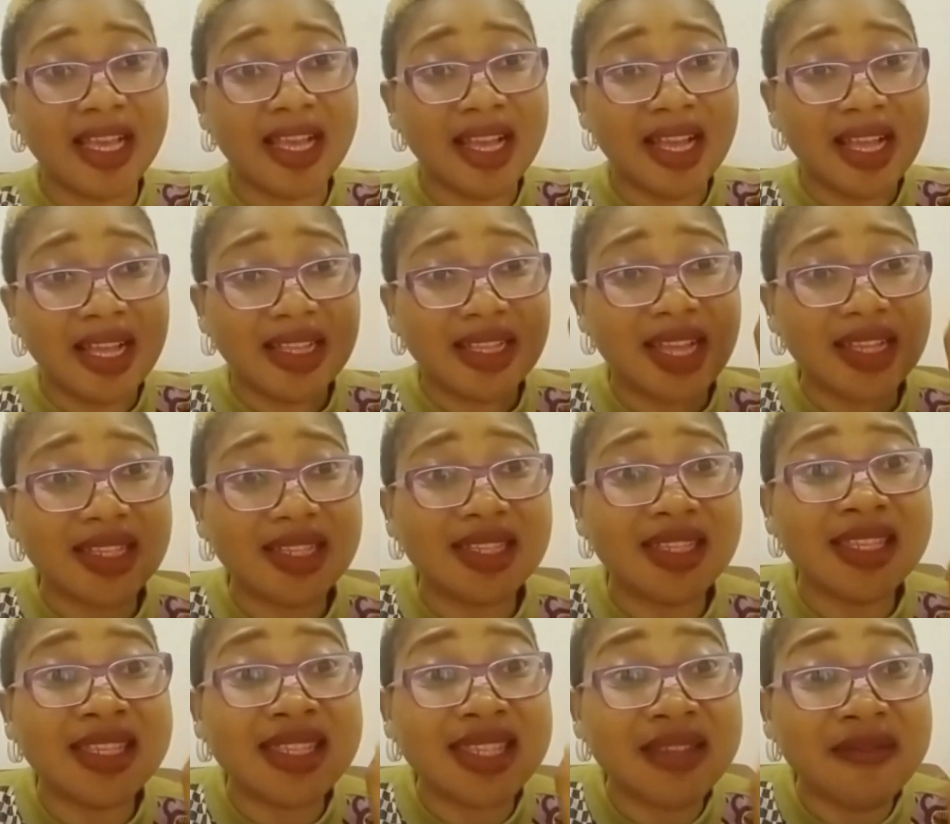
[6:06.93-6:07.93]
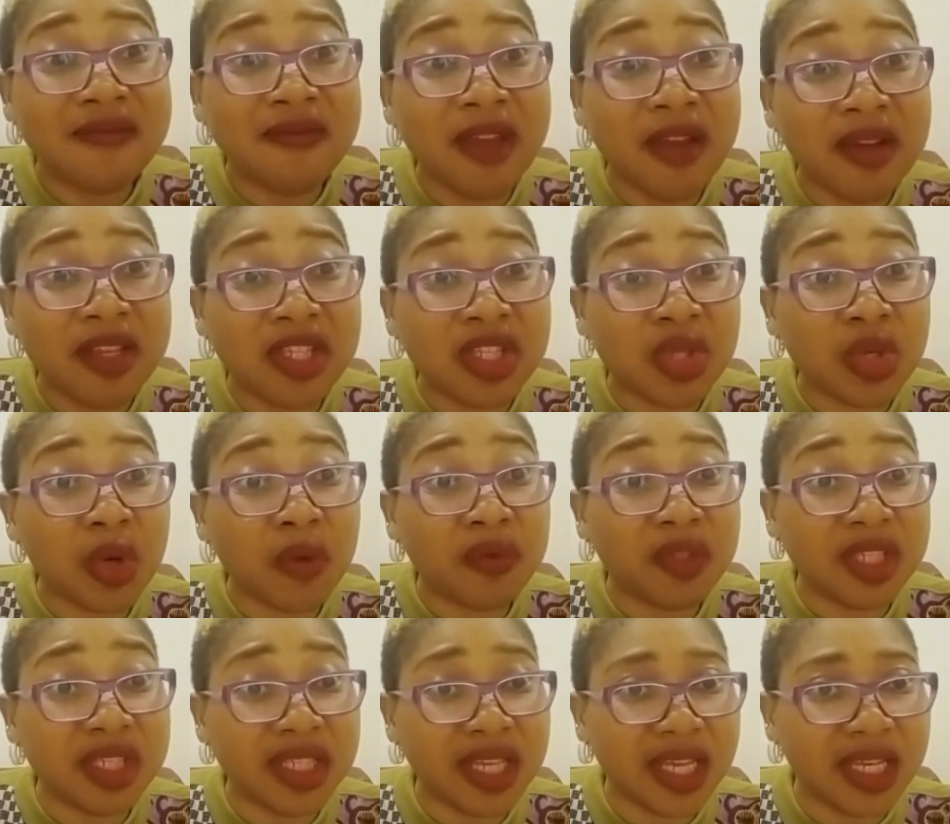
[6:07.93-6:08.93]
That is the severity of the
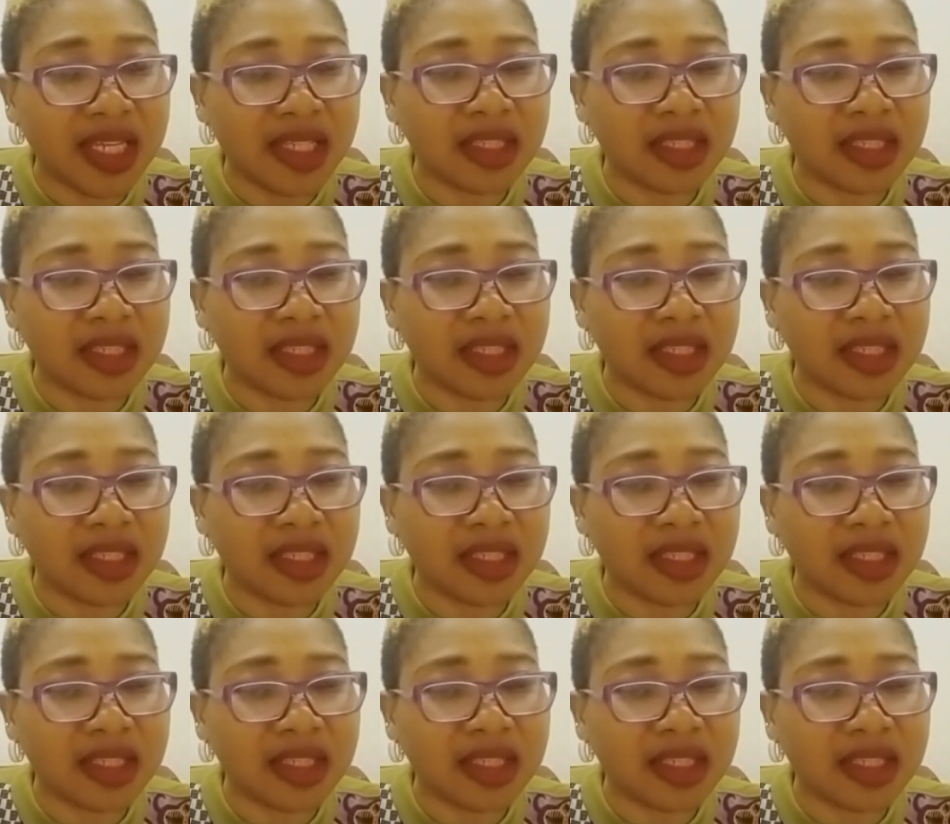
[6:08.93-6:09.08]
yelling.